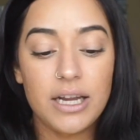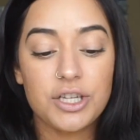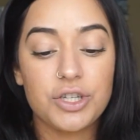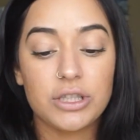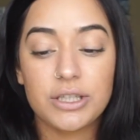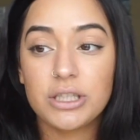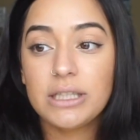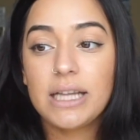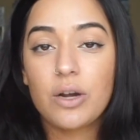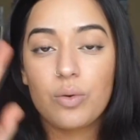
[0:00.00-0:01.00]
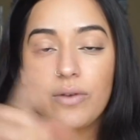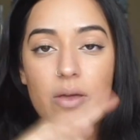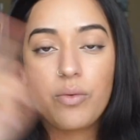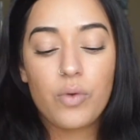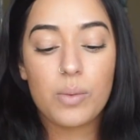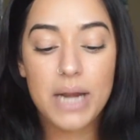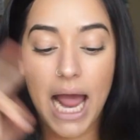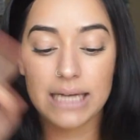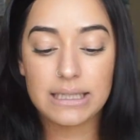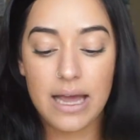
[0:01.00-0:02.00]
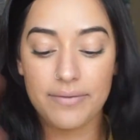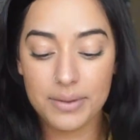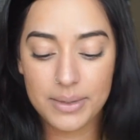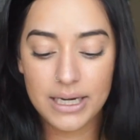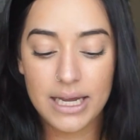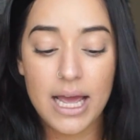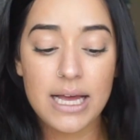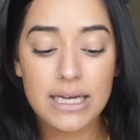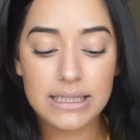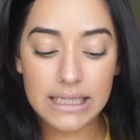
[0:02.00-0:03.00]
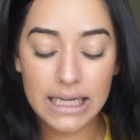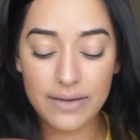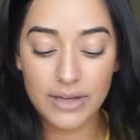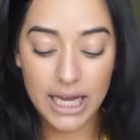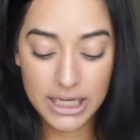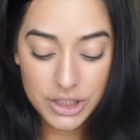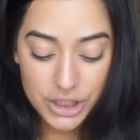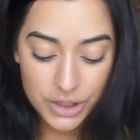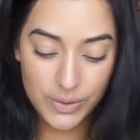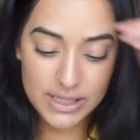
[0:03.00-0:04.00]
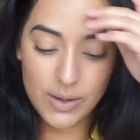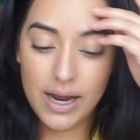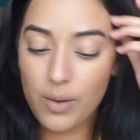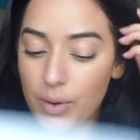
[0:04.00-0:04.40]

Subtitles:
and she'll literally like go around the room and ask everybody to give the answer to it. So I gotta